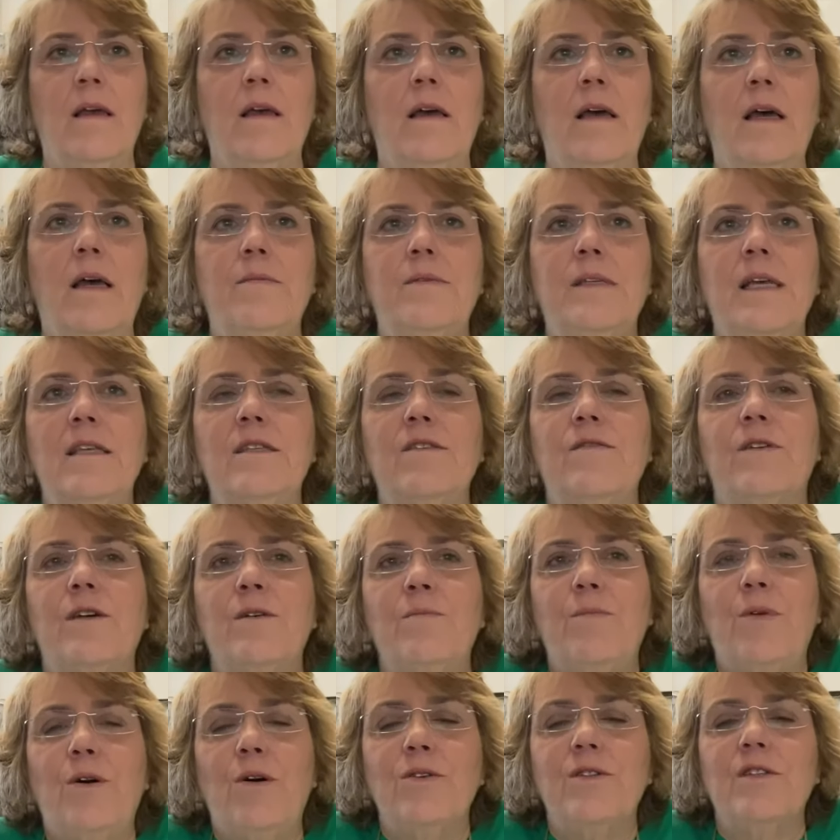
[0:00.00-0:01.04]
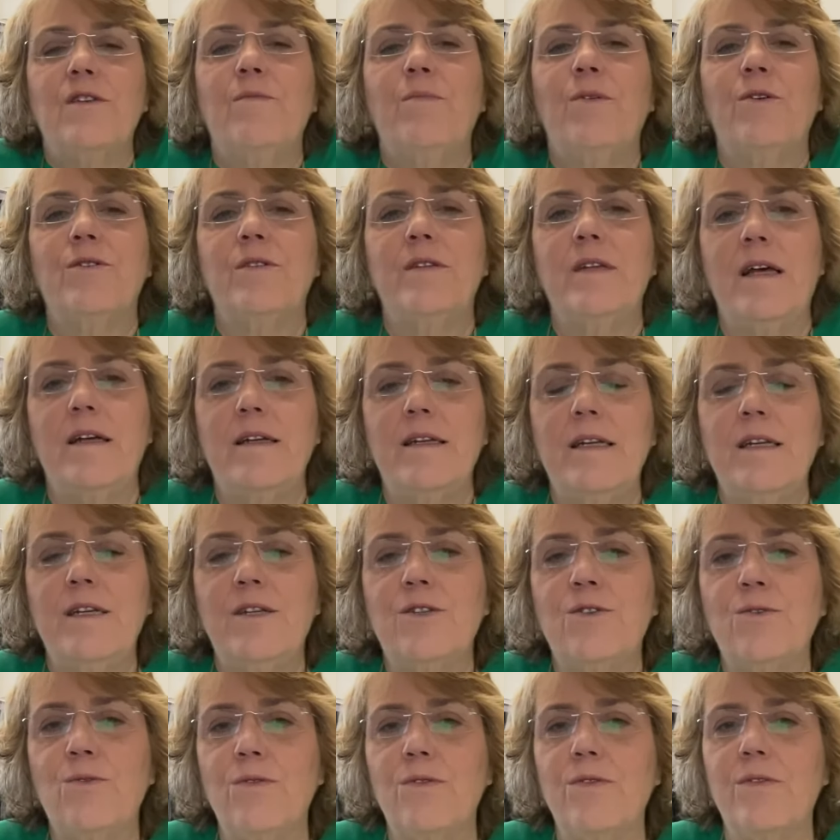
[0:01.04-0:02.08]
Obsessive compulsive personality
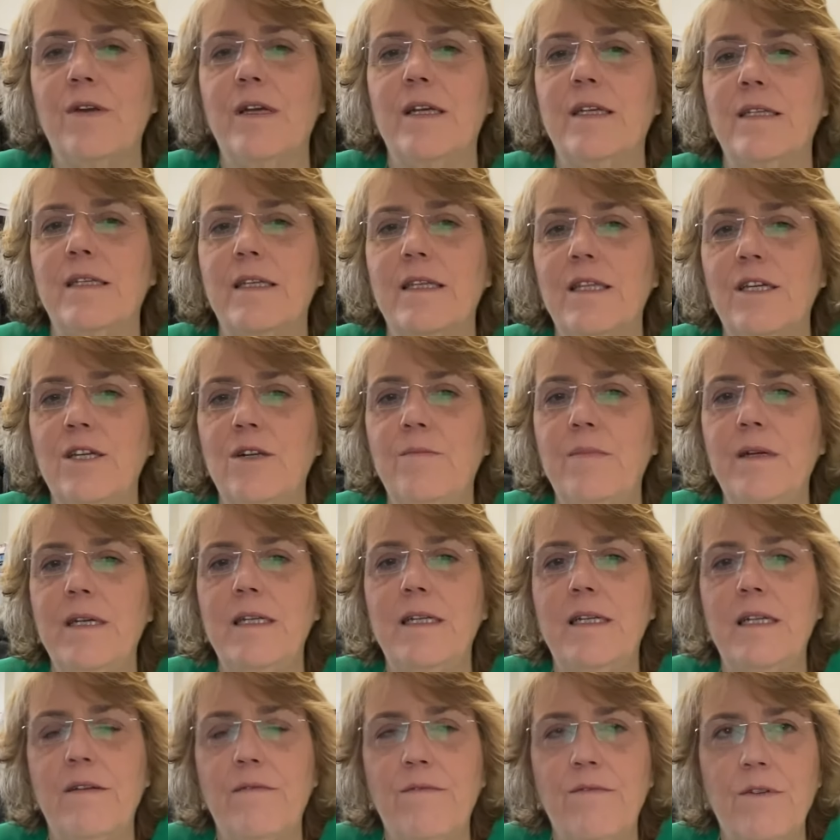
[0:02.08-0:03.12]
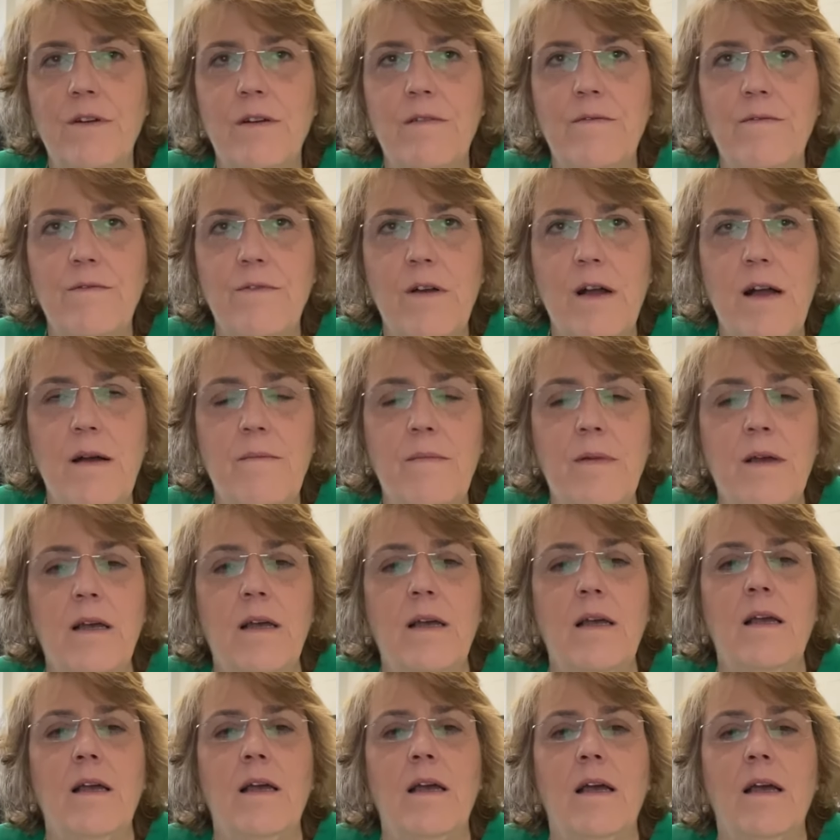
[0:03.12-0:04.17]
disorder is a little bit different from
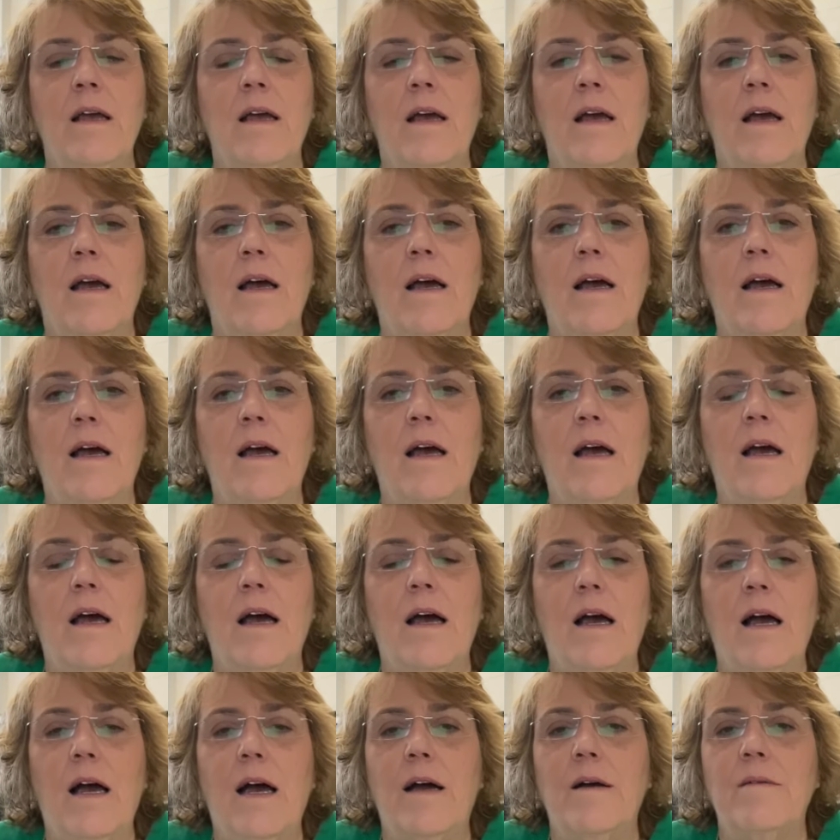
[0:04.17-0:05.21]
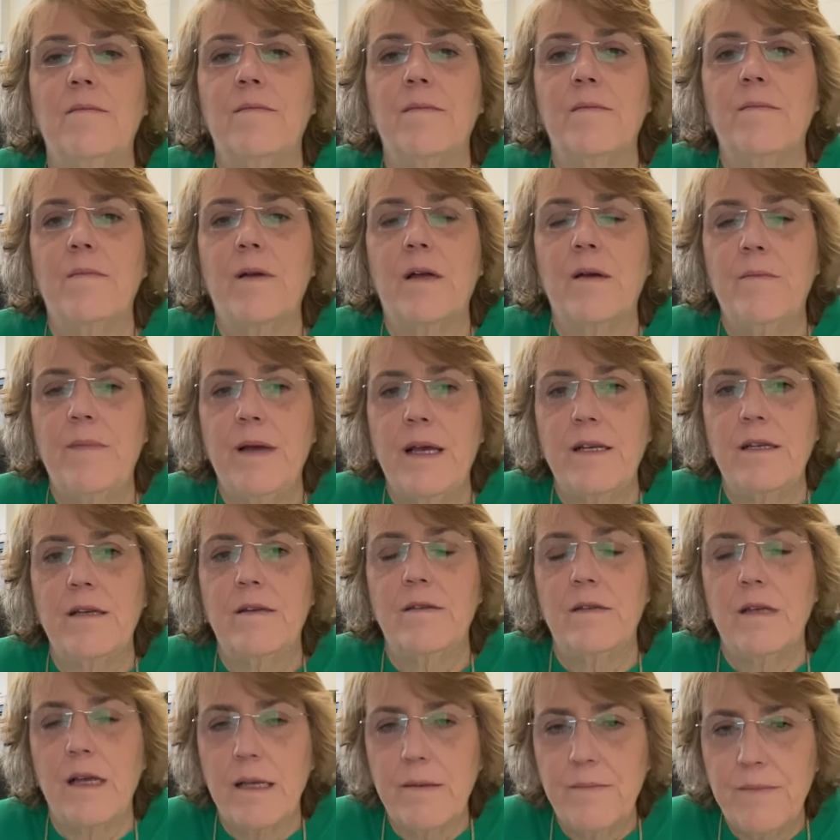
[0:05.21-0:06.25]

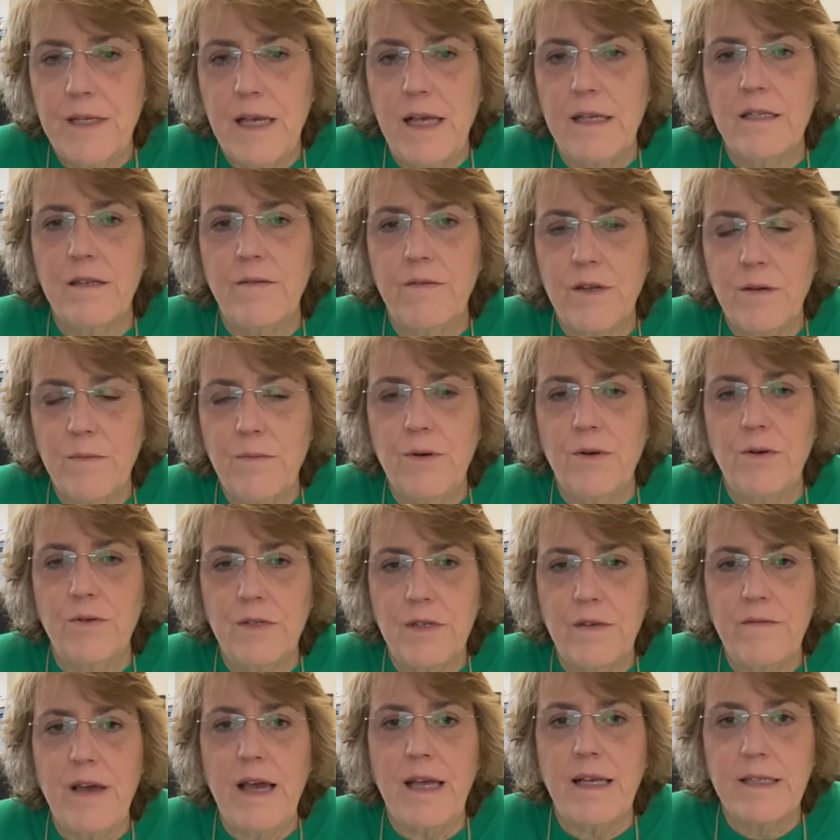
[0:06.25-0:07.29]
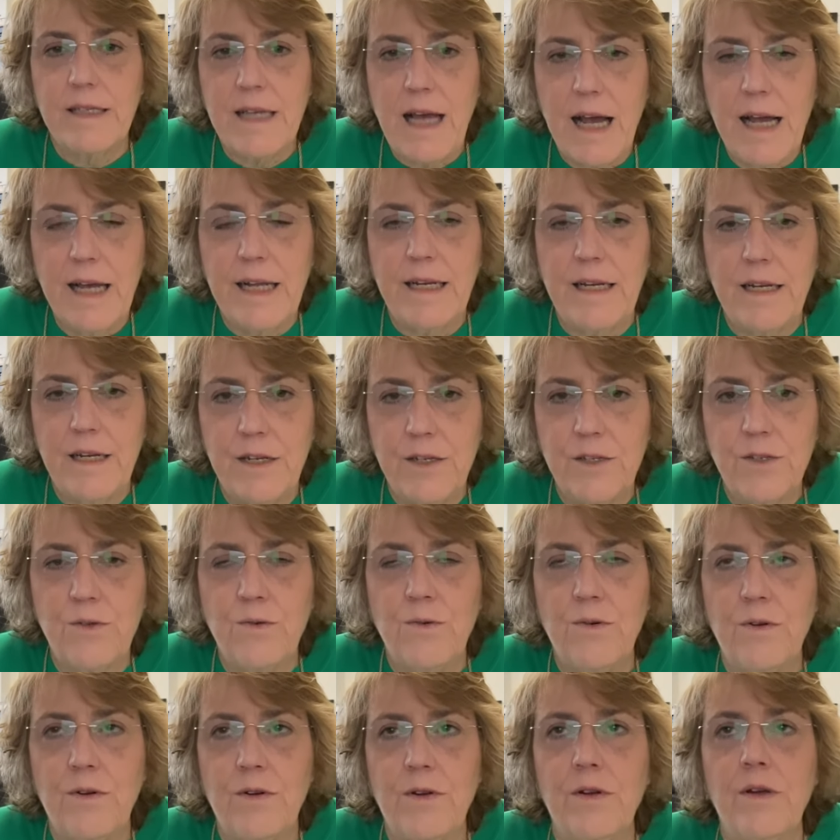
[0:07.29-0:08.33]
obsessive compulsive anxiety
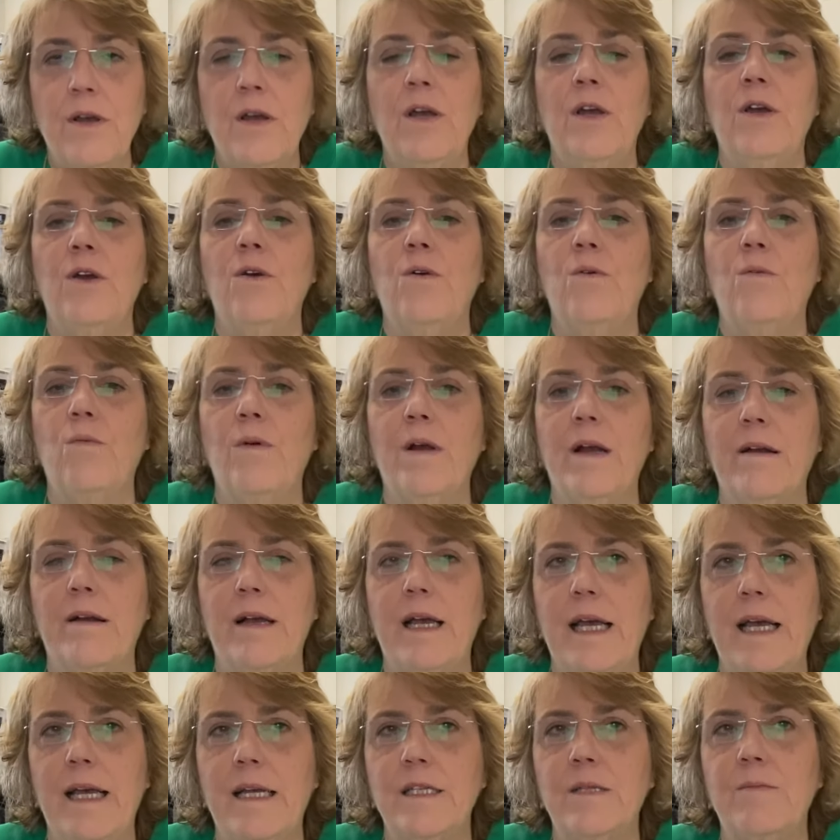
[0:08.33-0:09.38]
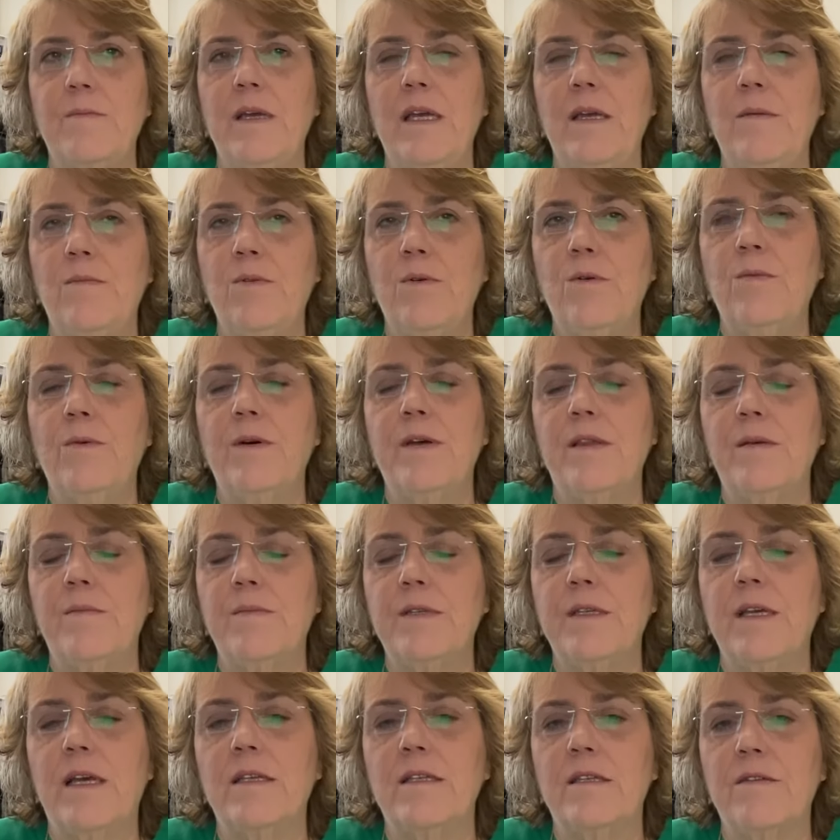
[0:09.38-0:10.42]
disorder, whereas people with
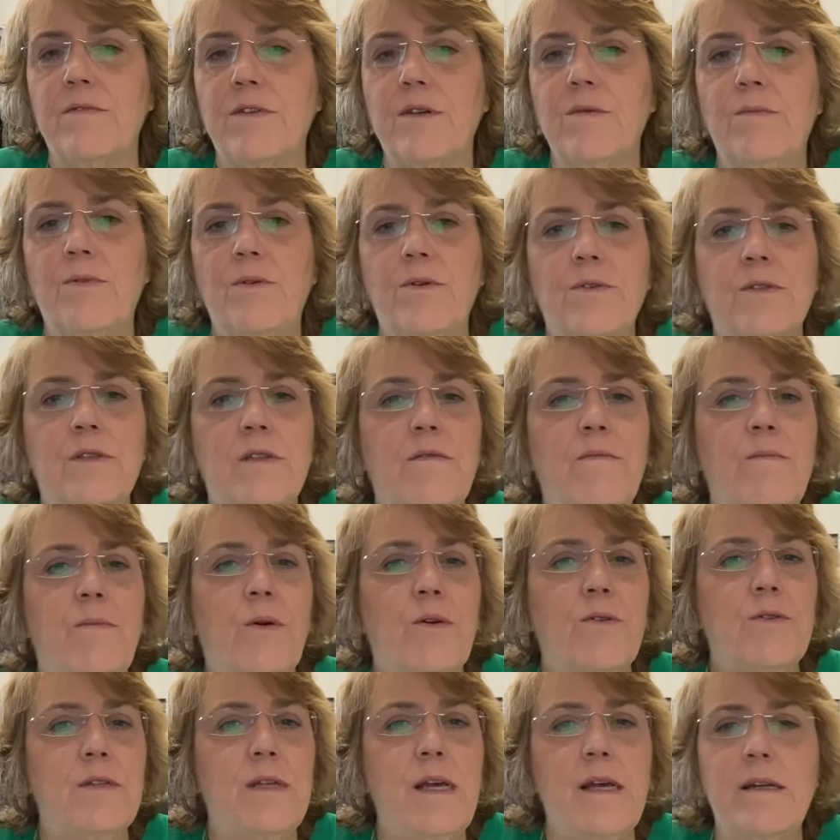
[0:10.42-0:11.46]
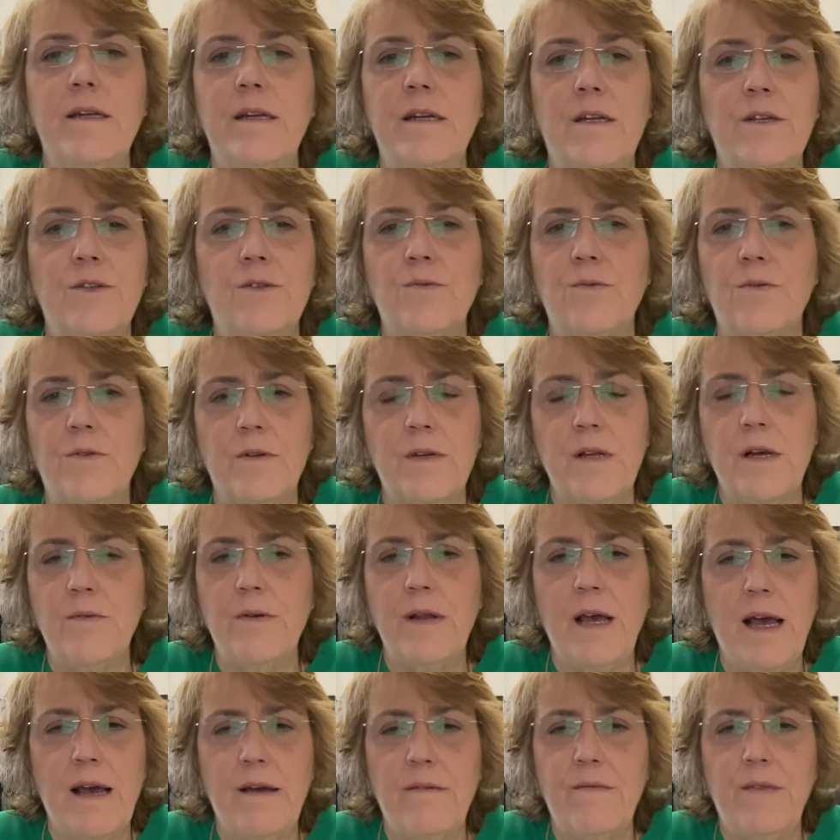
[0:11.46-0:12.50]
obsessive compulsive personality disorder don't
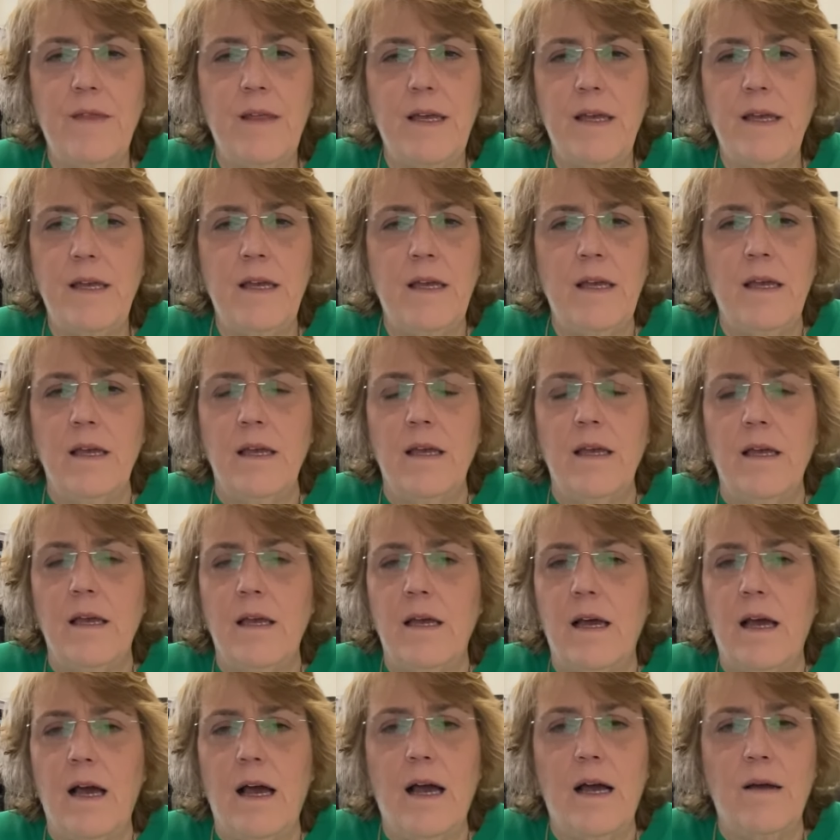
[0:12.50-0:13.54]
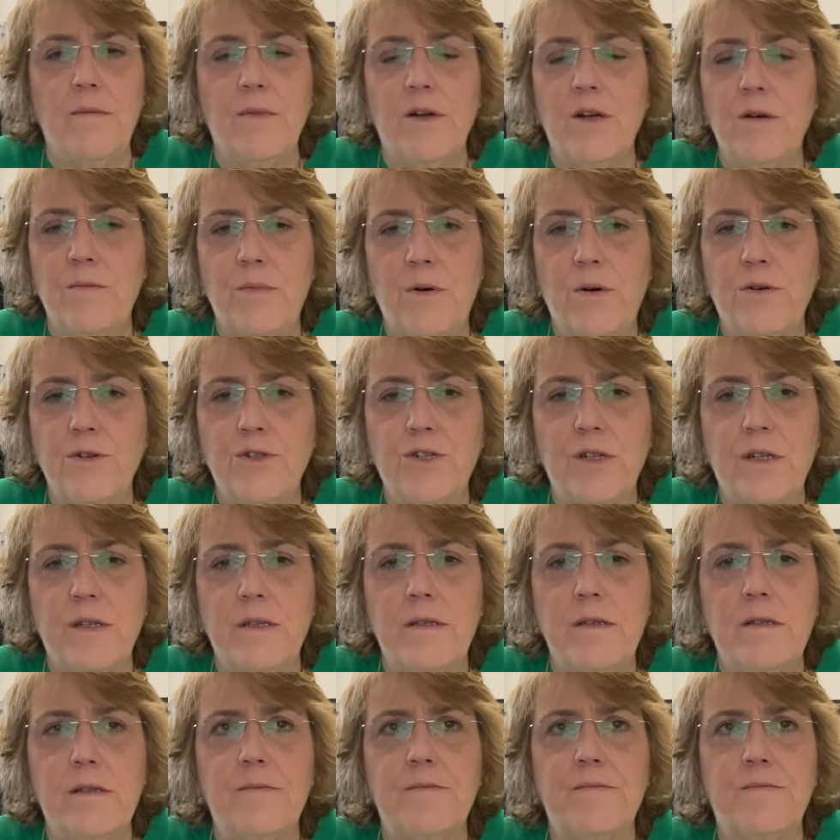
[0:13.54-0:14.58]
have the compulsions.